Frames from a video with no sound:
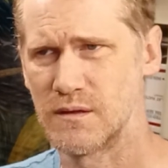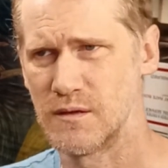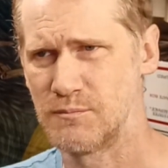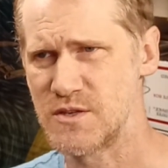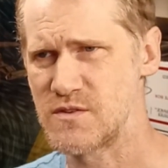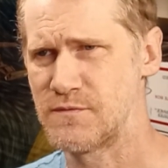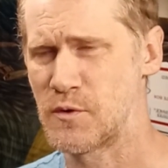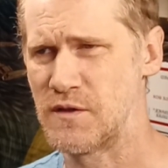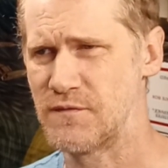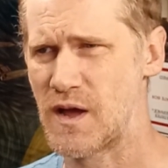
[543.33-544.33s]
a bunch of
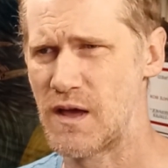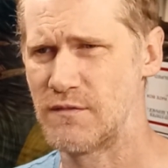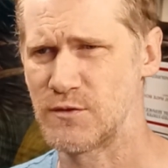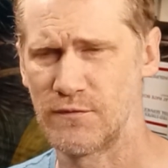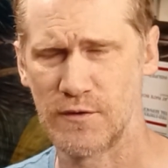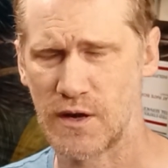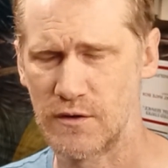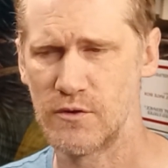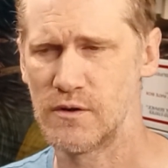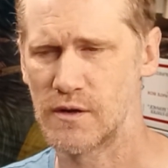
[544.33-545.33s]
45s. So if you're
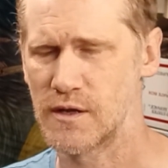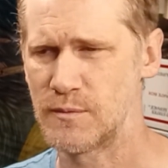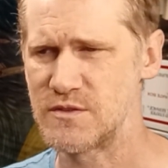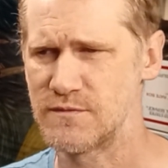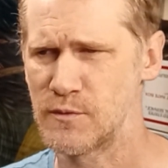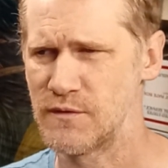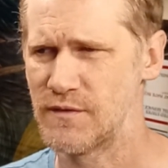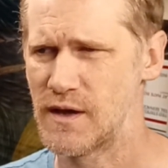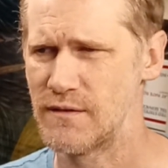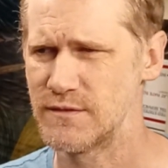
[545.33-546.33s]
kind of new here, I got a bunch of
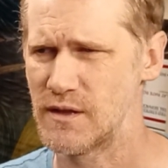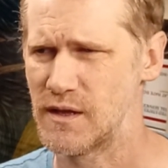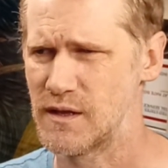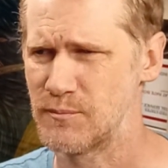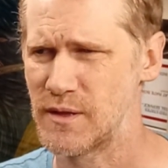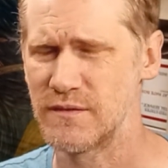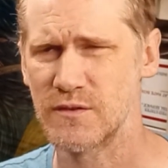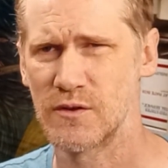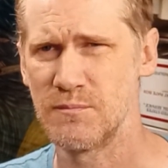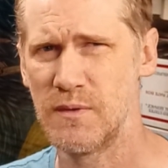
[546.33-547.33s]
45s at a
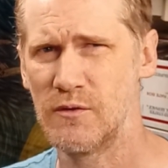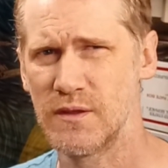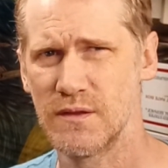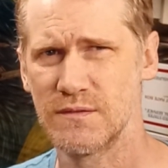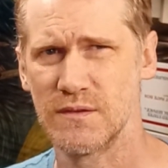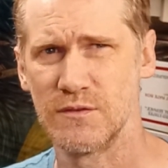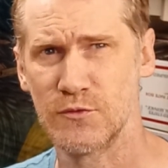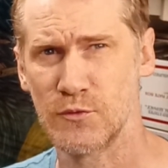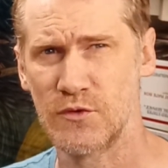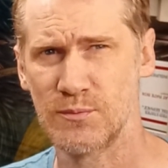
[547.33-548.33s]
place called Amelia's in
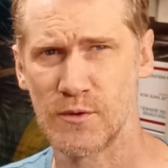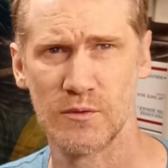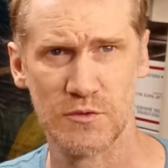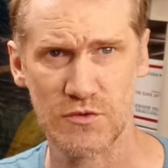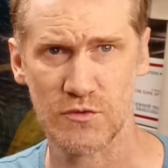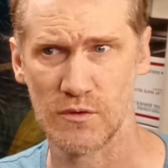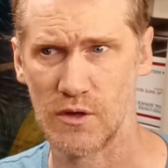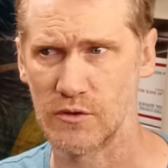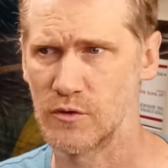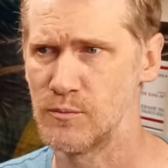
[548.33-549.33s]
Streetsboro, which is no
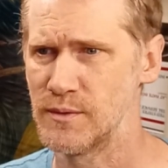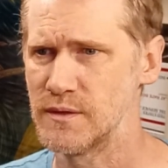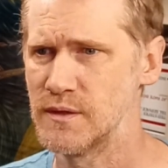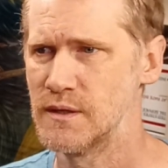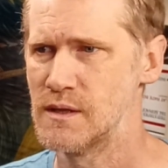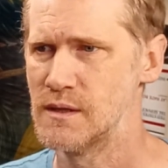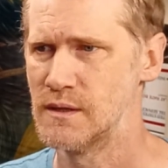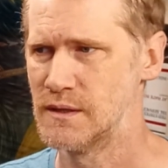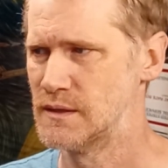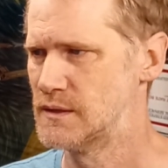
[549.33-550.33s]
longer open.
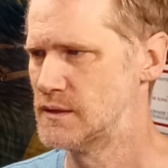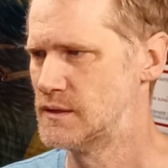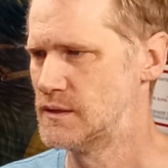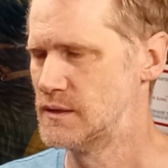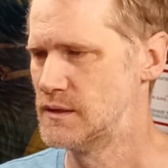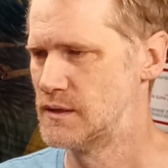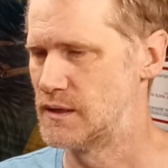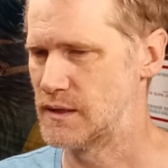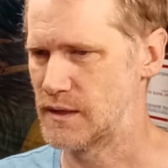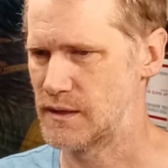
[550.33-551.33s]

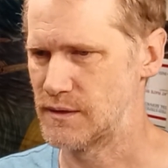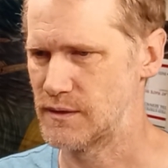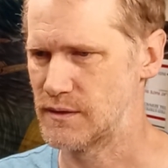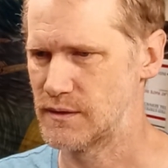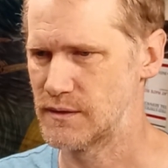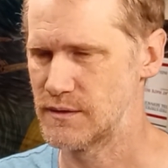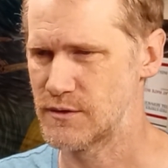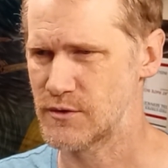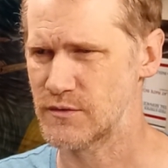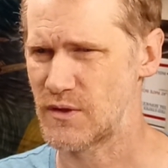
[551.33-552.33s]
And
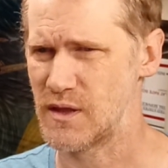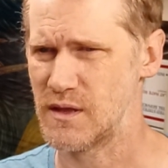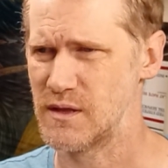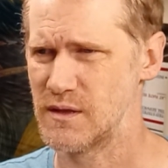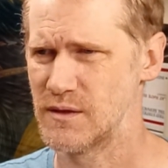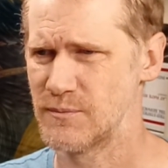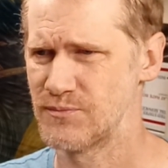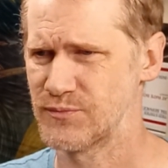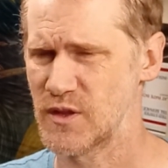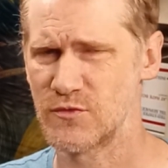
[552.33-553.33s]
there's the
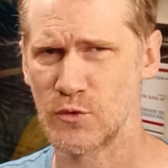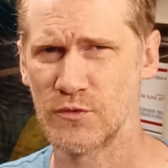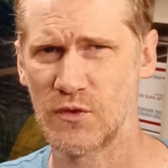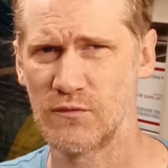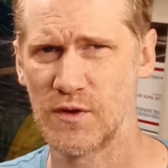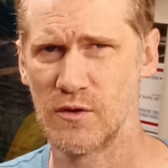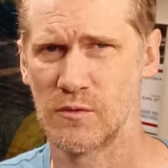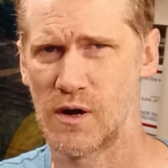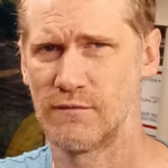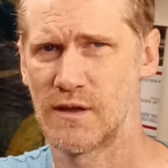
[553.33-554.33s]
sourcing
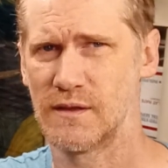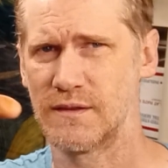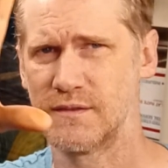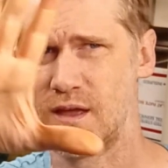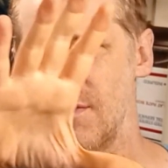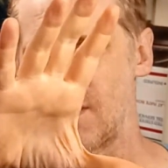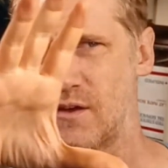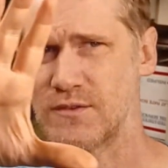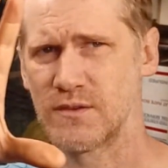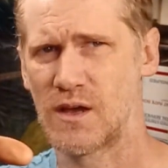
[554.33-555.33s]
video where I've got like
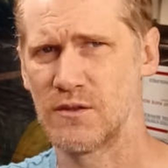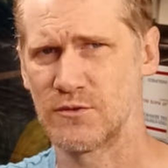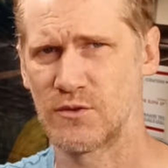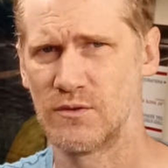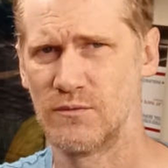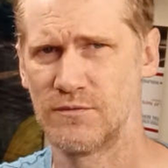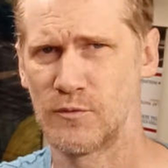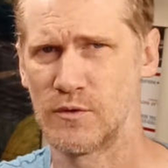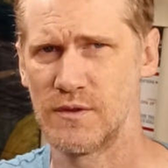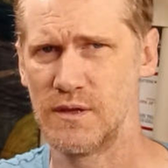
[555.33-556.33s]
$10,000
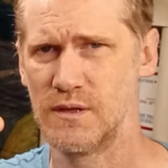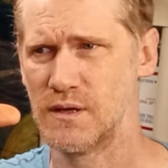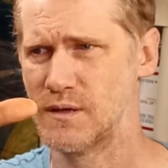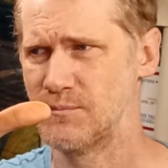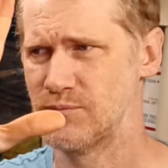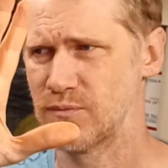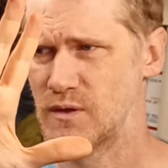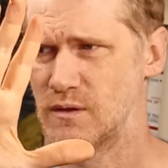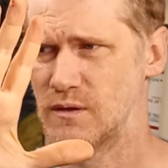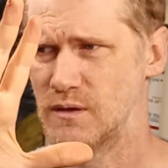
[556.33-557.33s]
for
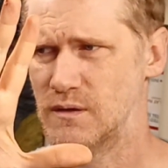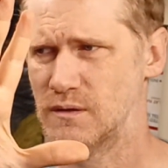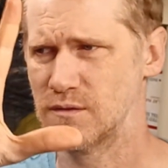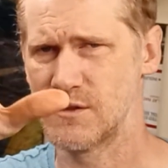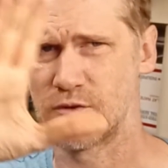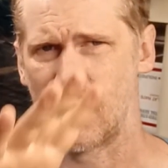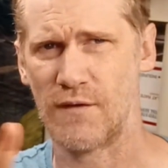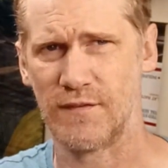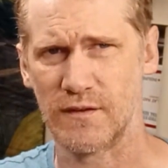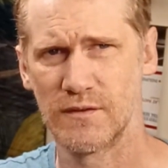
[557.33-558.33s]
the
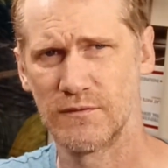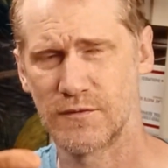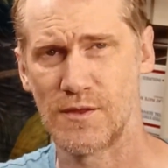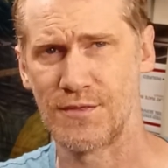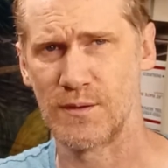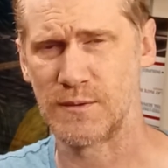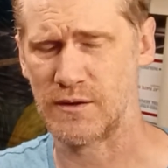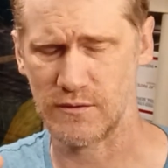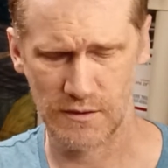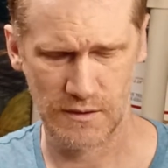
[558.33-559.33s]
graphic for the
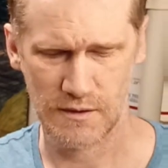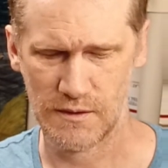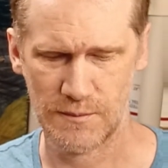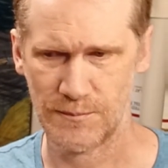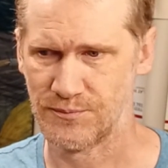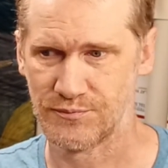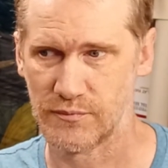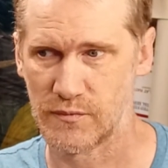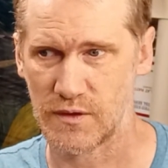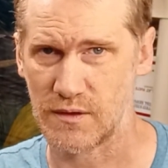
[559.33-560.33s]
thumbnail,
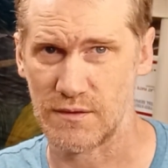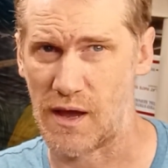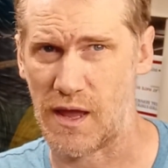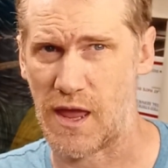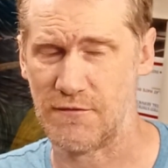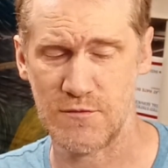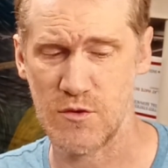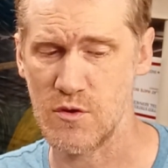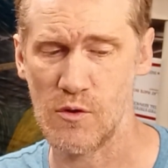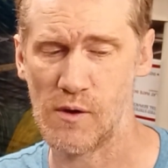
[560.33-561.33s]
because I have
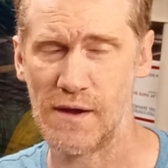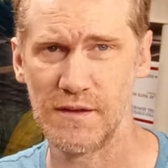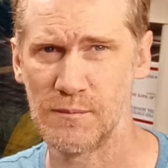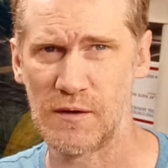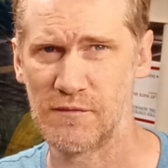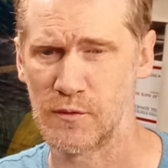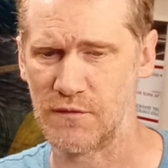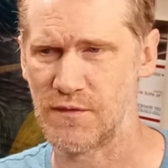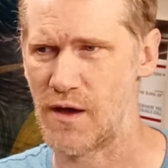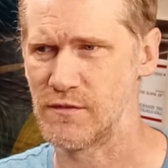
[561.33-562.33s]
no idea about
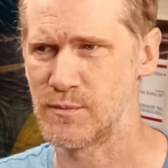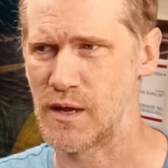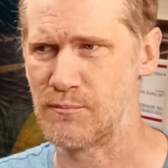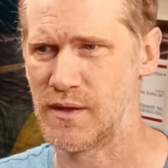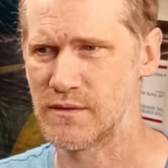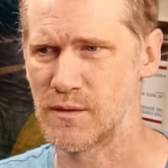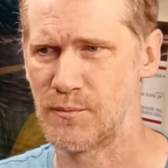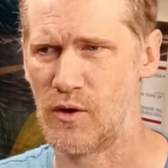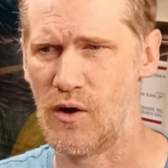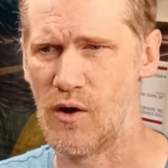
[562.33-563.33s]
45s, but I picked
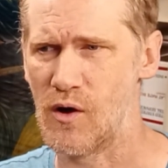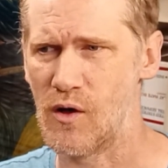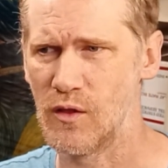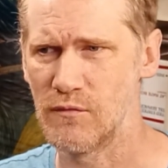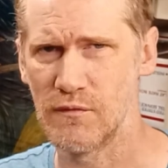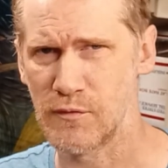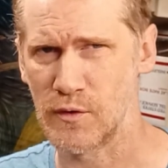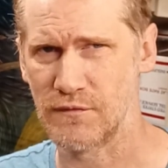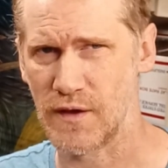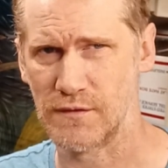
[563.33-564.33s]
up all of the
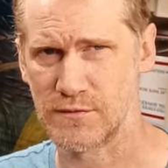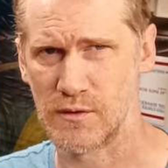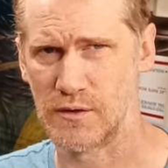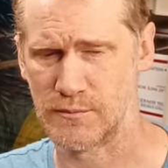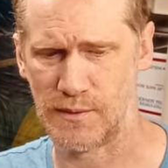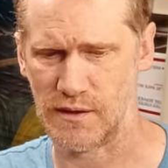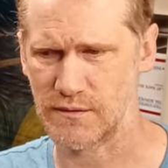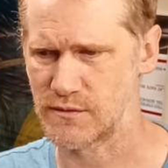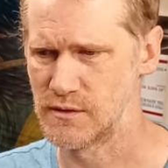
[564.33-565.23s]
45s for $100,